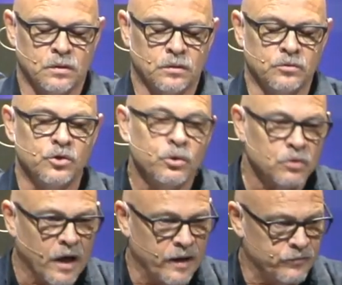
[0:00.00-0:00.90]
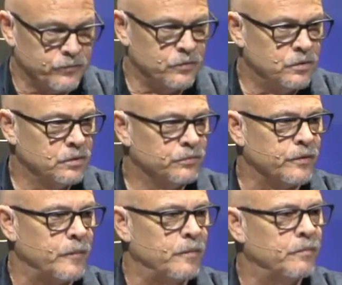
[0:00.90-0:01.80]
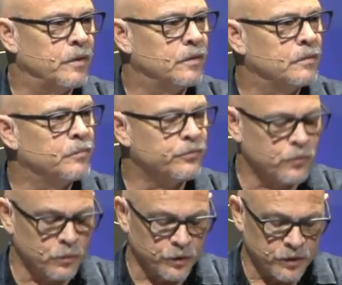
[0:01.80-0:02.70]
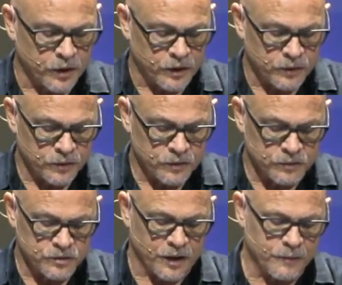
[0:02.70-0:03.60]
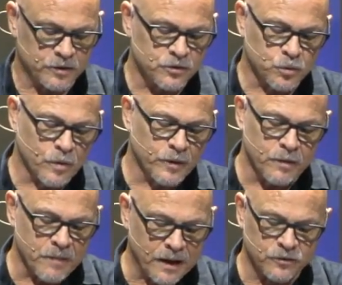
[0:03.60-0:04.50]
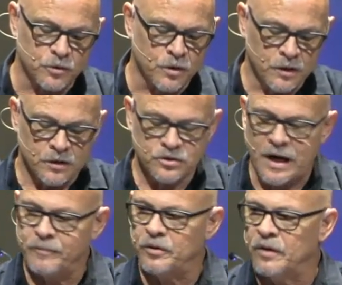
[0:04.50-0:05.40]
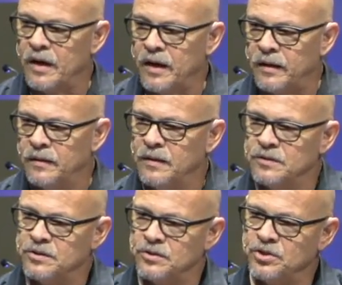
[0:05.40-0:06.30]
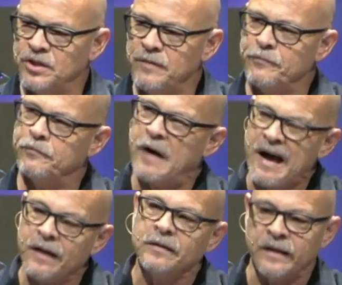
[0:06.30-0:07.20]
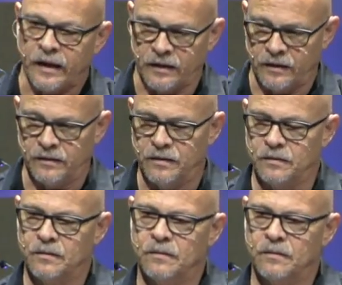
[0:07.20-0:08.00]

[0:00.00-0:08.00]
new life from Him before we're done today. But this woman in Matthew chapter 9, she violated